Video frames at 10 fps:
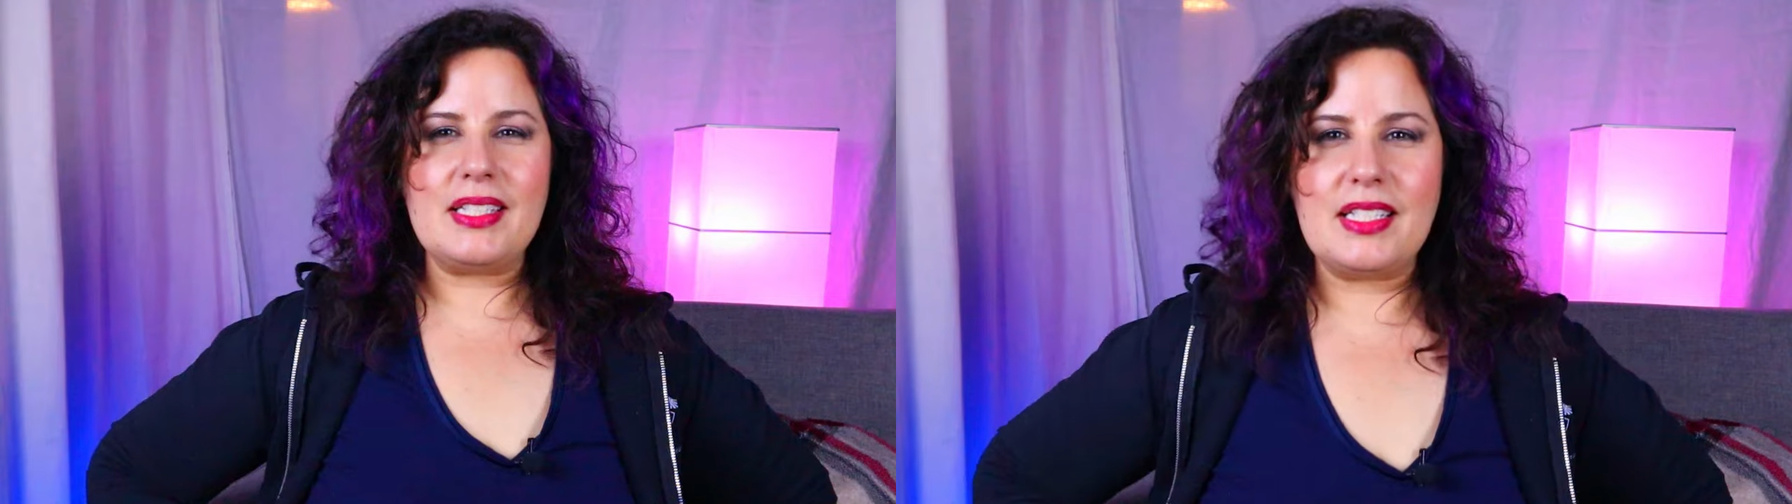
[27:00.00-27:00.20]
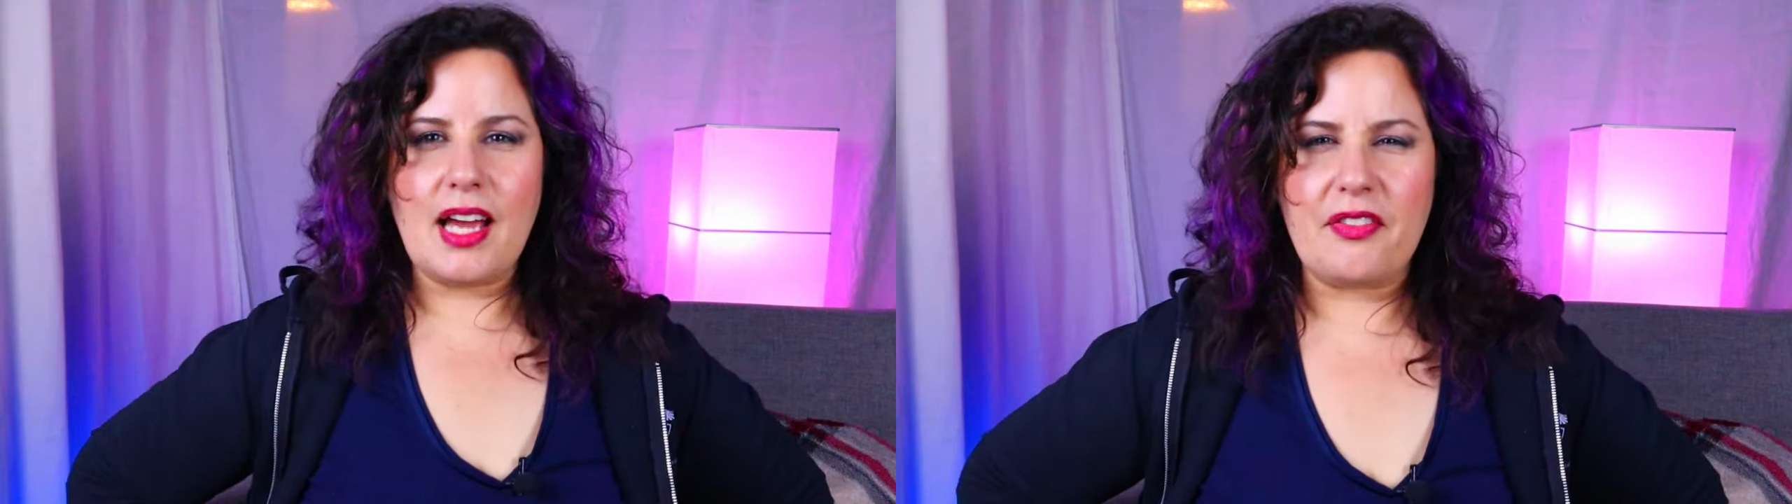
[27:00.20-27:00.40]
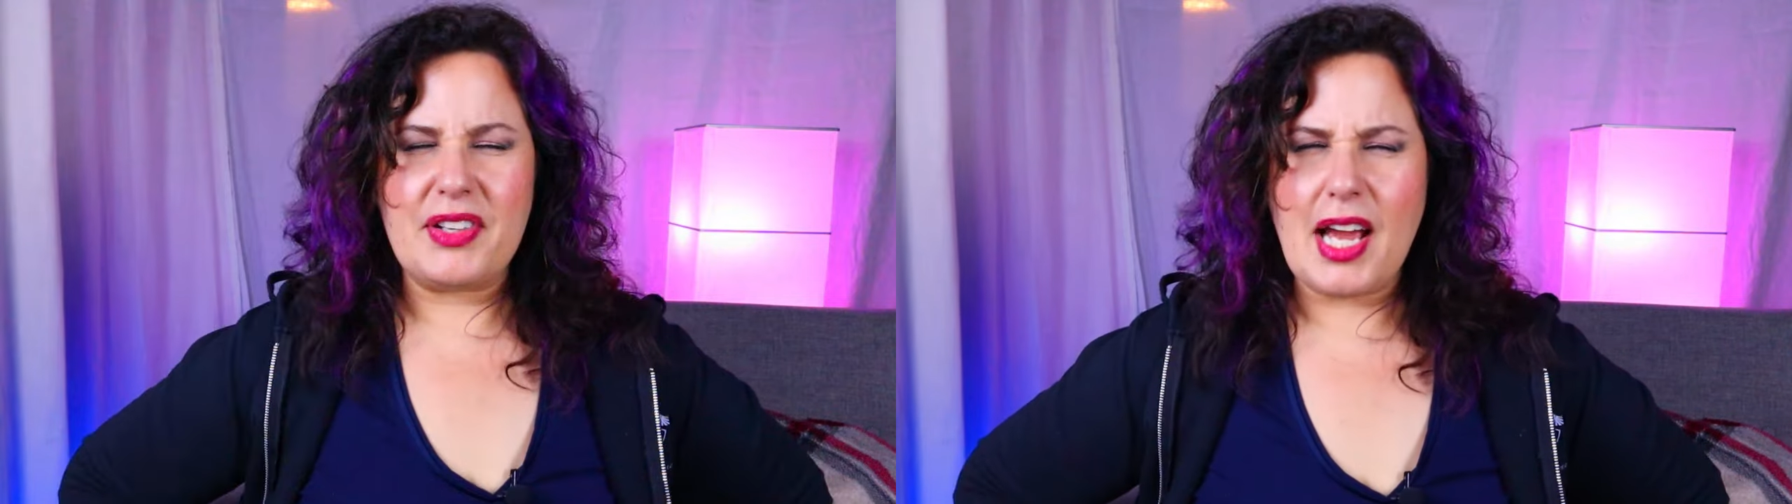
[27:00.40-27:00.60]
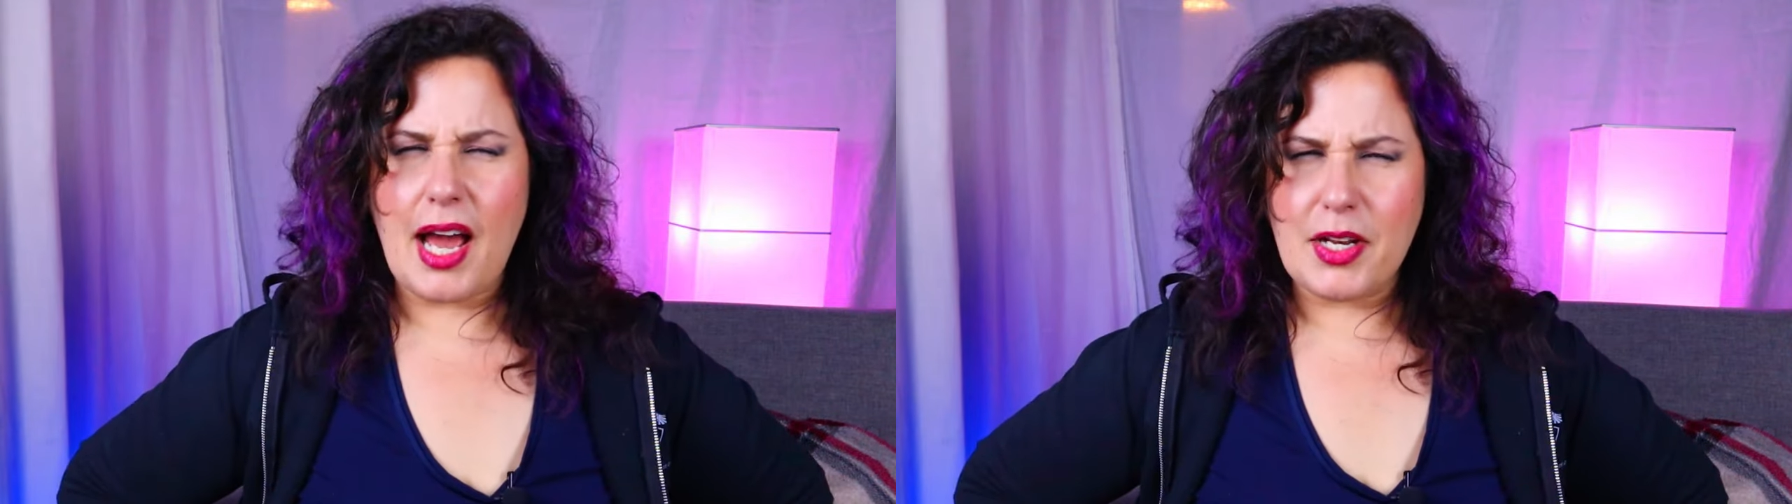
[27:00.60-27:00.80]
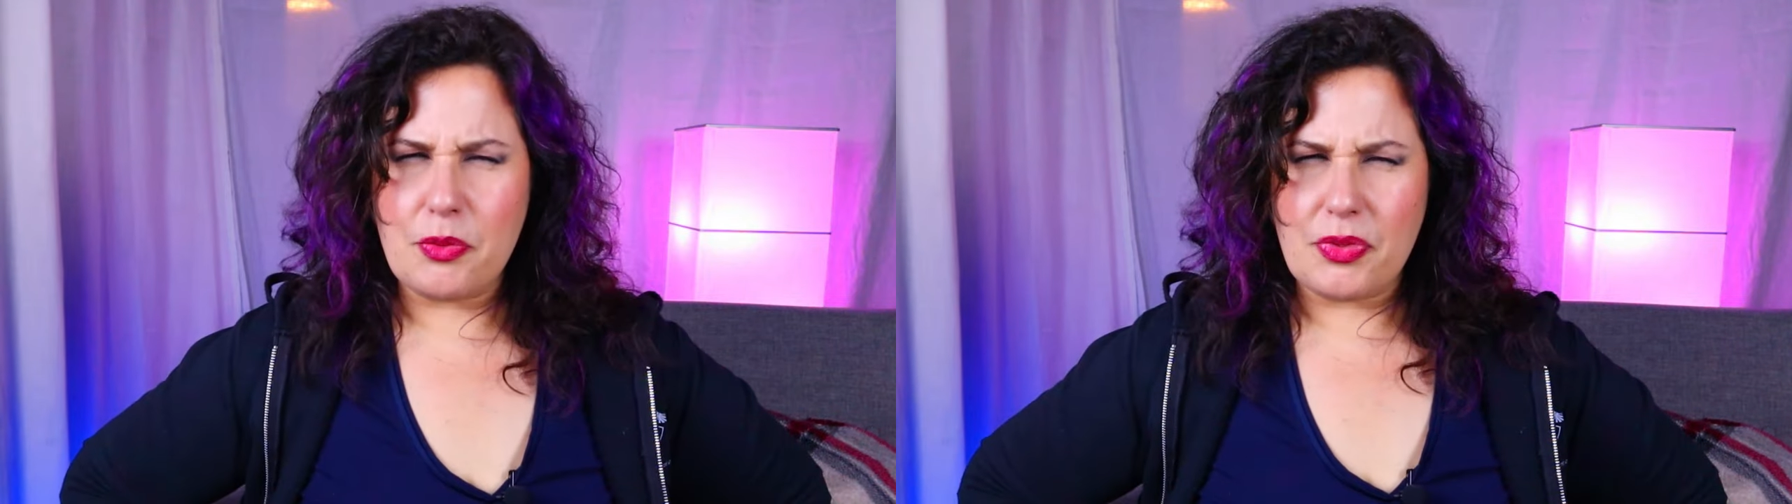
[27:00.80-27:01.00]
see Daphne?
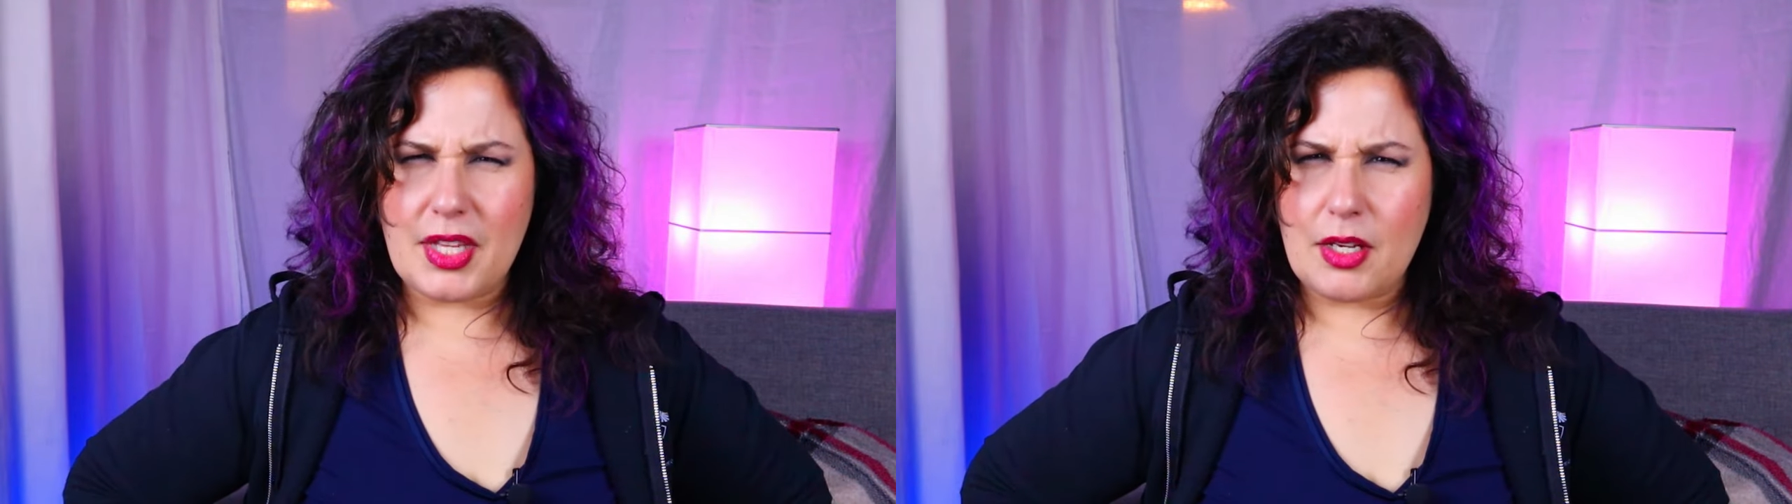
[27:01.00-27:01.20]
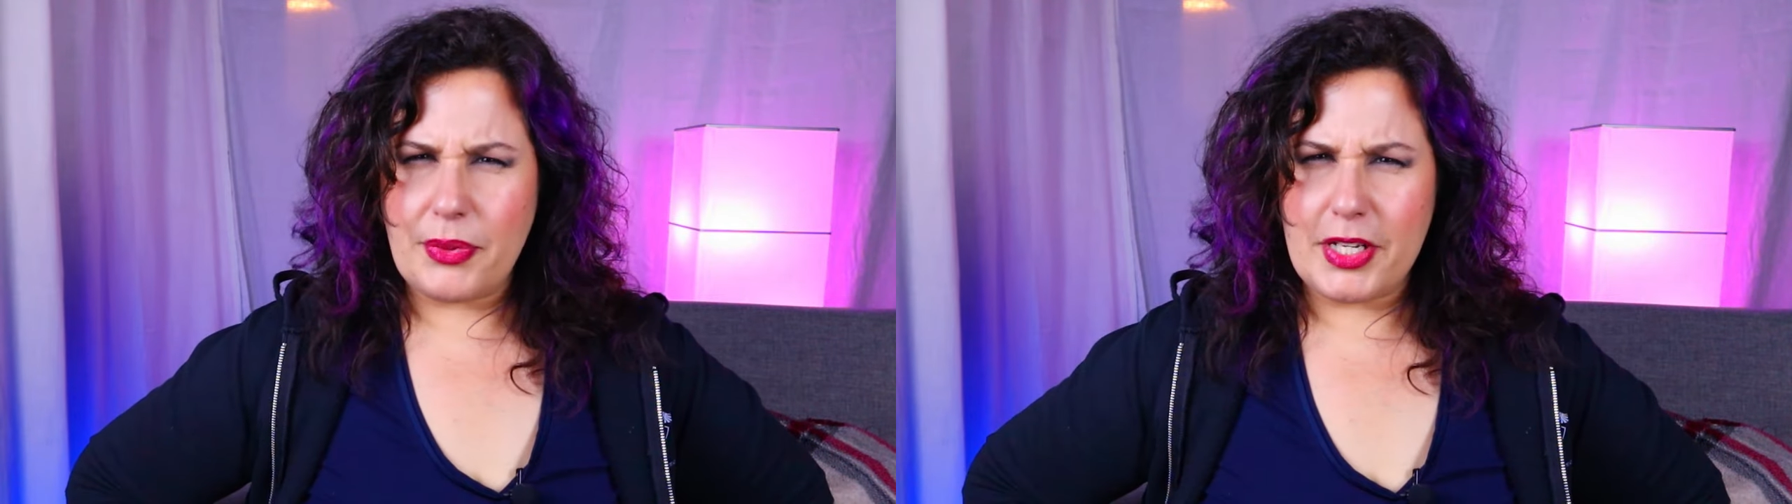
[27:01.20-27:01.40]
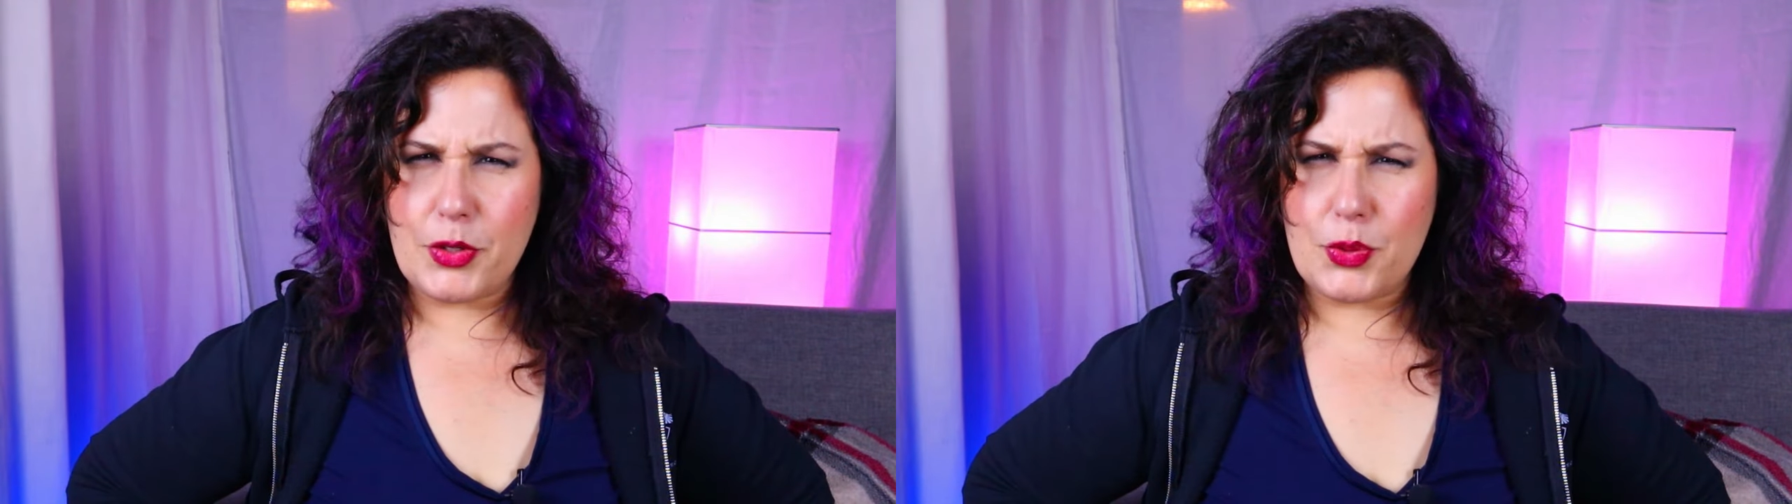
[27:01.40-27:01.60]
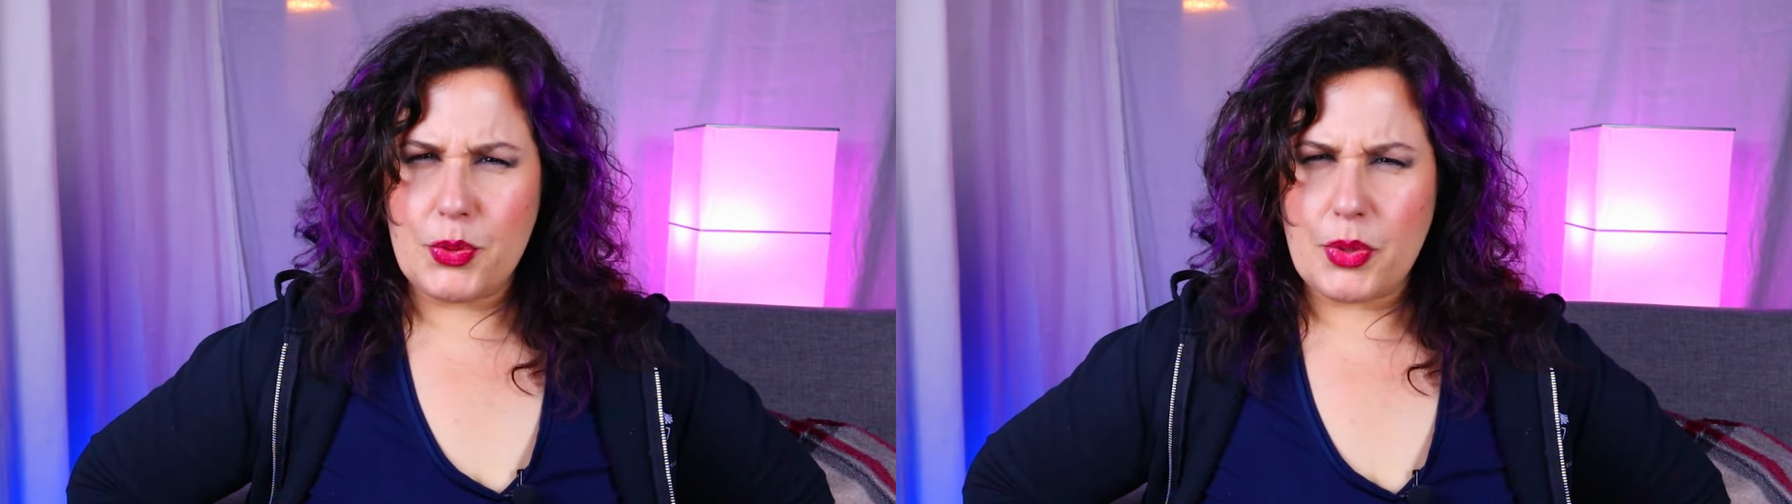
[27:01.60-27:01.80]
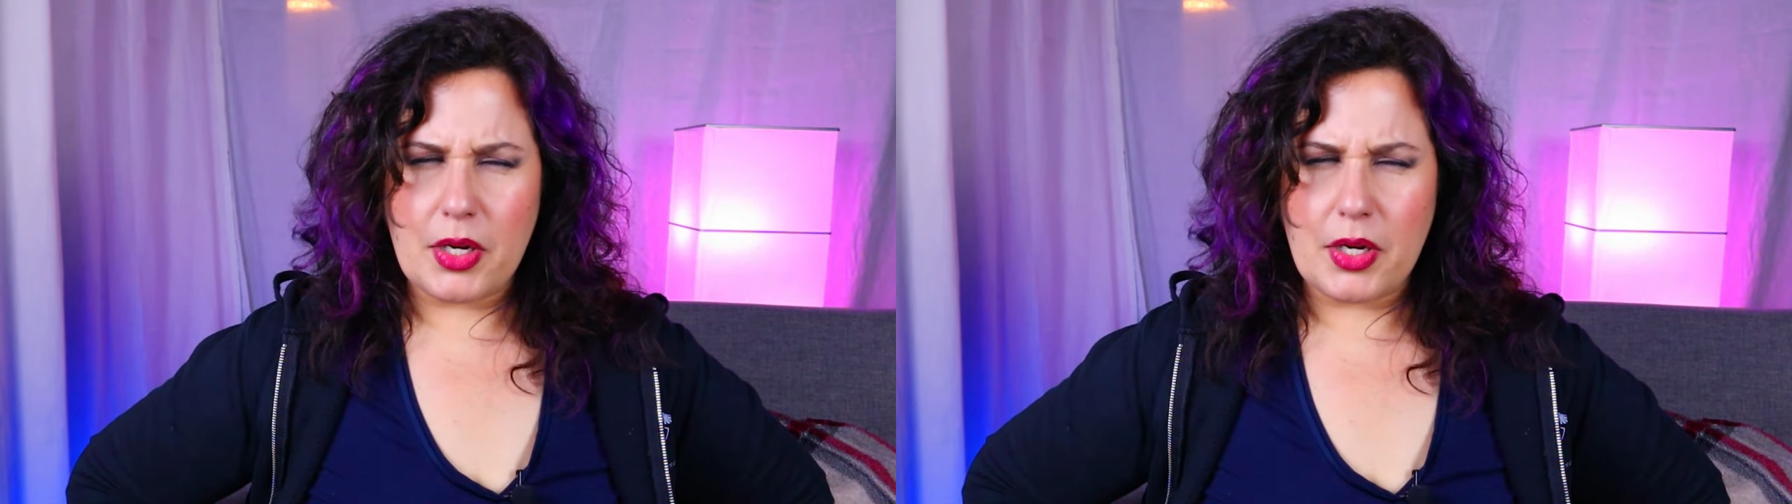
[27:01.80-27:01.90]
I don't think we do.